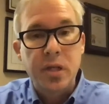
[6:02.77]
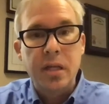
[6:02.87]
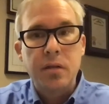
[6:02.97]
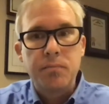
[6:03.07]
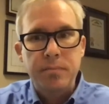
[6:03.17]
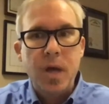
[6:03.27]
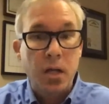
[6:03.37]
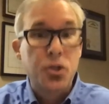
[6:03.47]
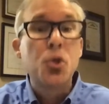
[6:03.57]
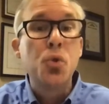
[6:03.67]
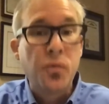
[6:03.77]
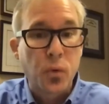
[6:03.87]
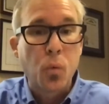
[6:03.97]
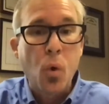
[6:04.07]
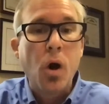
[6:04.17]
of like you get a
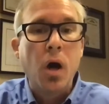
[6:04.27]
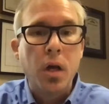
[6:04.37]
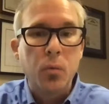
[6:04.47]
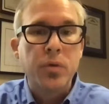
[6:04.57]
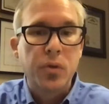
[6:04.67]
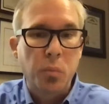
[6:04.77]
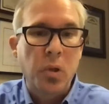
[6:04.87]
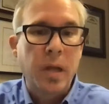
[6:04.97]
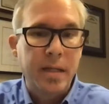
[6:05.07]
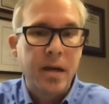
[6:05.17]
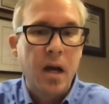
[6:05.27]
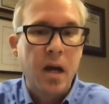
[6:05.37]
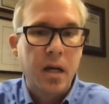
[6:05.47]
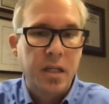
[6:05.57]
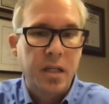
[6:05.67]
2-for-1 with your
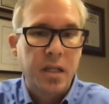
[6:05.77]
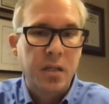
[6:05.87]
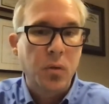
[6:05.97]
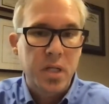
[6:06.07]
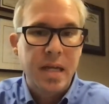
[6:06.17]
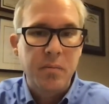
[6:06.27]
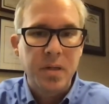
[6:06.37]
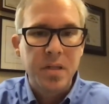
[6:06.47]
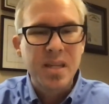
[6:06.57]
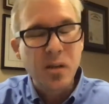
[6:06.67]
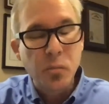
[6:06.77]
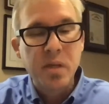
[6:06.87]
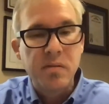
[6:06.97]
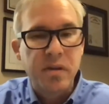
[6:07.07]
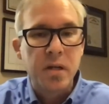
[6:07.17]
plan document
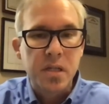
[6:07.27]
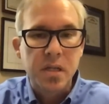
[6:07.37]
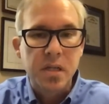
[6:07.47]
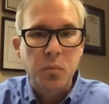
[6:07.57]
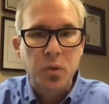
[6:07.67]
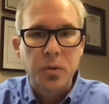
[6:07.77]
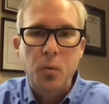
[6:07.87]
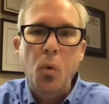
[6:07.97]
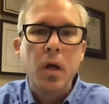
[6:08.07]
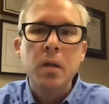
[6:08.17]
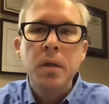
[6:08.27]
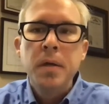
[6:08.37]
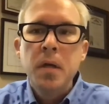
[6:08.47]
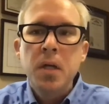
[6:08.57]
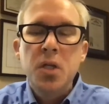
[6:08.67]
restatements, and it'll be very similar to
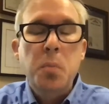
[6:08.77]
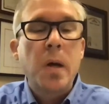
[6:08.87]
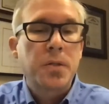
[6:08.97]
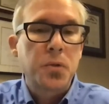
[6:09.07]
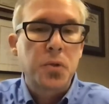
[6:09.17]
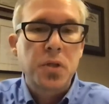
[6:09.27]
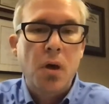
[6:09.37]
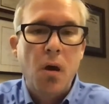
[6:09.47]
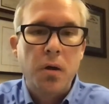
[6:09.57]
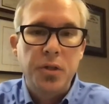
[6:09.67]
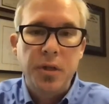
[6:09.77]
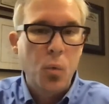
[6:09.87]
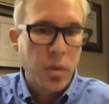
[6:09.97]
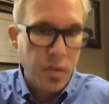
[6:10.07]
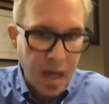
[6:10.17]
what sponsors saw,
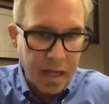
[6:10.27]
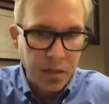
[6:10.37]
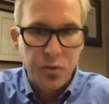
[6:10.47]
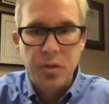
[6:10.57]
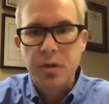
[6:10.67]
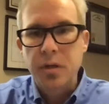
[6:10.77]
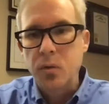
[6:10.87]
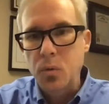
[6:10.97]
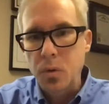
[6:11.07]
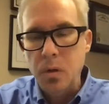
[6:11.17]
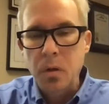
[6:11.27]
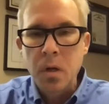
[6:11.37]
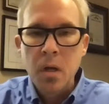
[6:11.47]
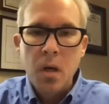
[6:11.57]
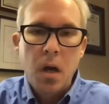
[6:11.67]
with EGTRA
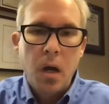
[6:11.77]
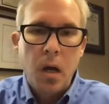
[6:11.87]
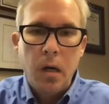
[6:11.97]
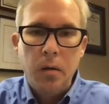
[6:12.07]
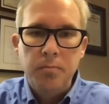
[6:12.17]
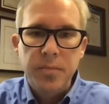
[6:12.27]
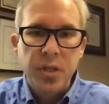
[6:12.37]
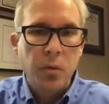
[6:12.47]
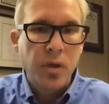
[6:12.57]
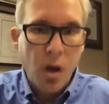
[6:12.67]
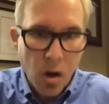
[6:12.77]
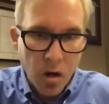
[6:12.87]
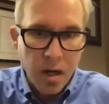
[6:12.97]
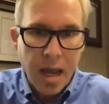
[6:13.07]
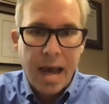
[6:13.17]
or, the
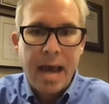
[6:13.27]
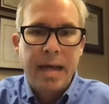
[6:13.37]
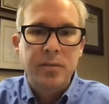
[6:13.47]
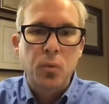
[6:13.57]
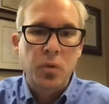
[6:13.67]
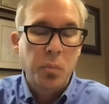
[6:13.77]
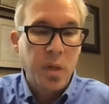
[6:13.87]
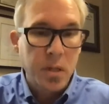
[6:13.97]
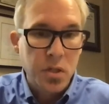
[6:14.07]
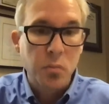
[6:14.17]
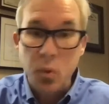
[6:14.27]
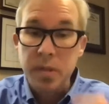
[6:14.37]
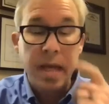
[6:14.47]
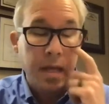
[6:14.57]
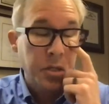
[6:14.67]
HART Act or the
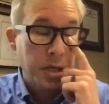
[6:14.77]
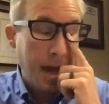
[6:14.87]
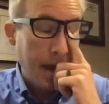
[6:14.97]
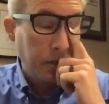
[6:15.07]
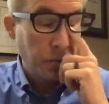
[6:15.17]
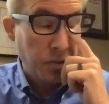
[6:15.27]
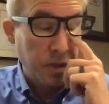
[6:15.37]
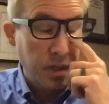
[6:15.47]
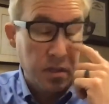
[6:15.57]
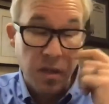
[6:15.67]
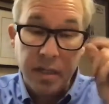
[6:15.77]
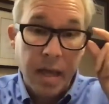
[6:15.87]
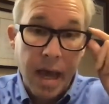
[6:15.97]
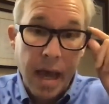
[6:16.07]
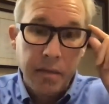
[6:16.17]
Pension Protection Act or things
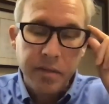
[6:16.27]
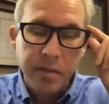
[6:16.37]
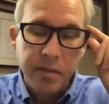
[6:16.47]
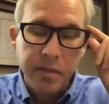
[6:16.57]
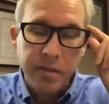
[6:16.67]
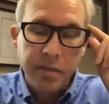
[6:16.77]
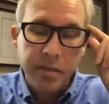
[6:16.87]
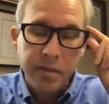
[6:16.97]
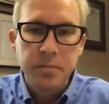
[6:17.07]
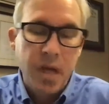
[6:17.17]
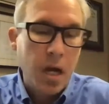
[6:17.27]
like that. Their